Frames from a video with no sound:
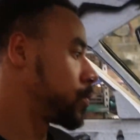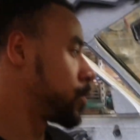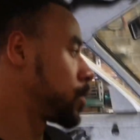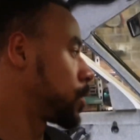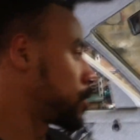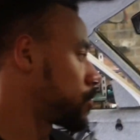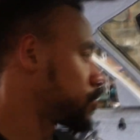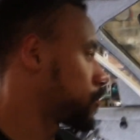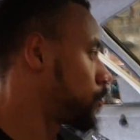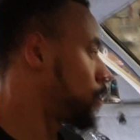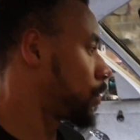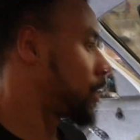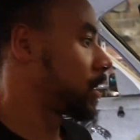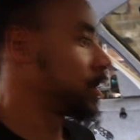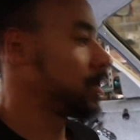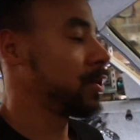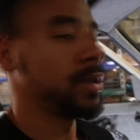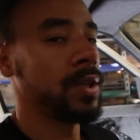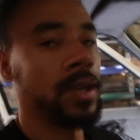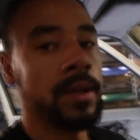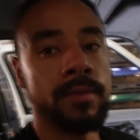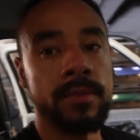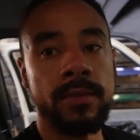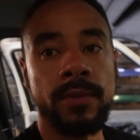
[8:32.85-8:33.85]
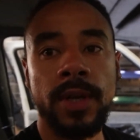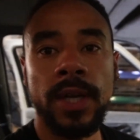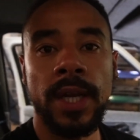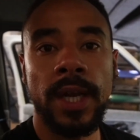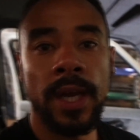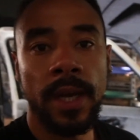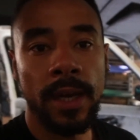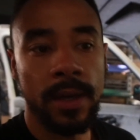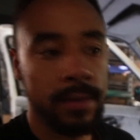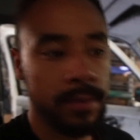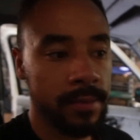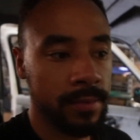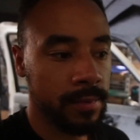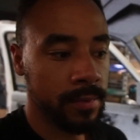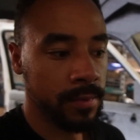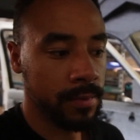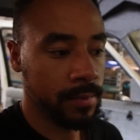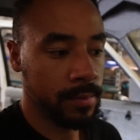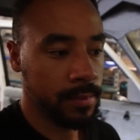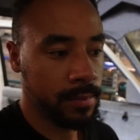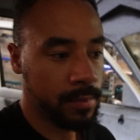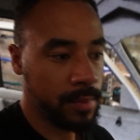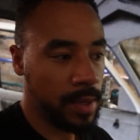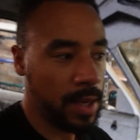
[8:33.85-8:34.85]
II Golf why you never really have
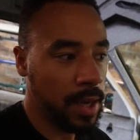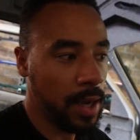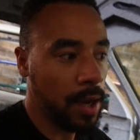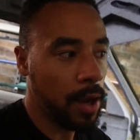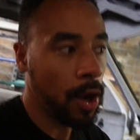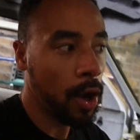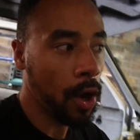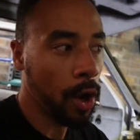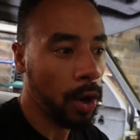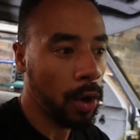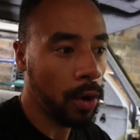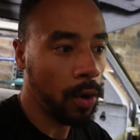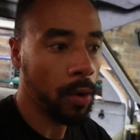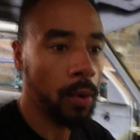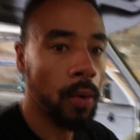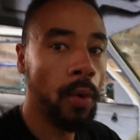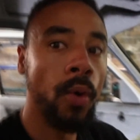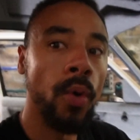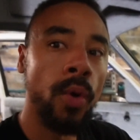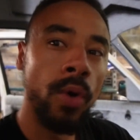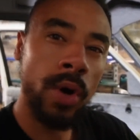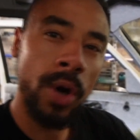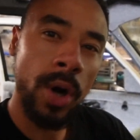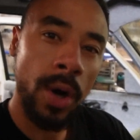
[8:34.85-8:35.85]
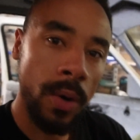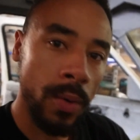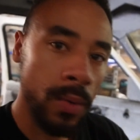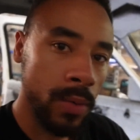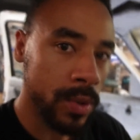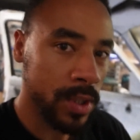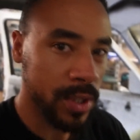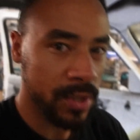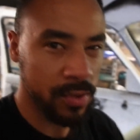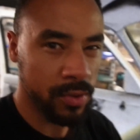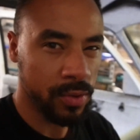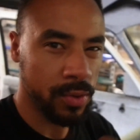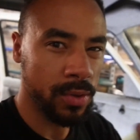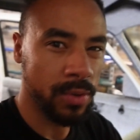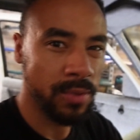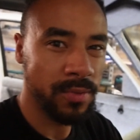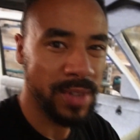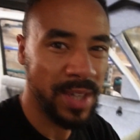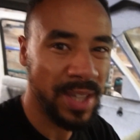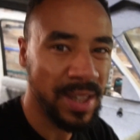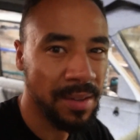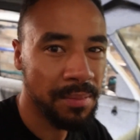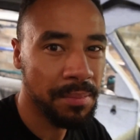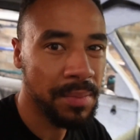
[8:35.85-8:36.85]
hot or cold. It's sort
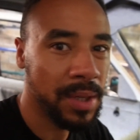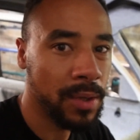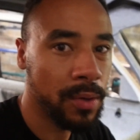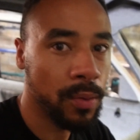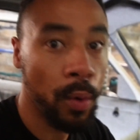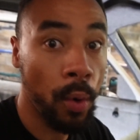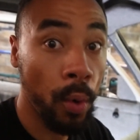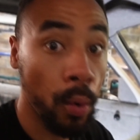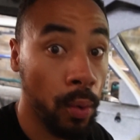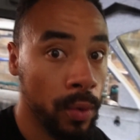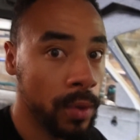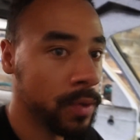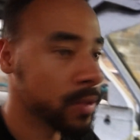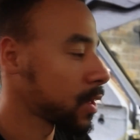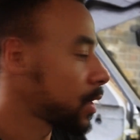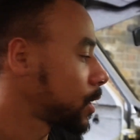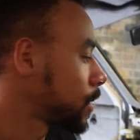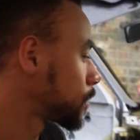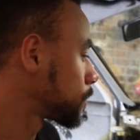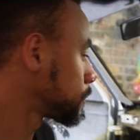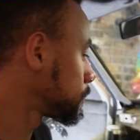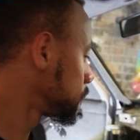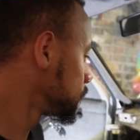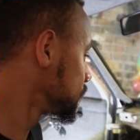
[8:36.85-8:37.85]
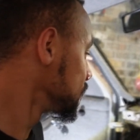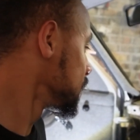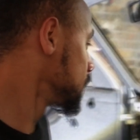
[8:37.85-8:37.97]
of in the middle all the time,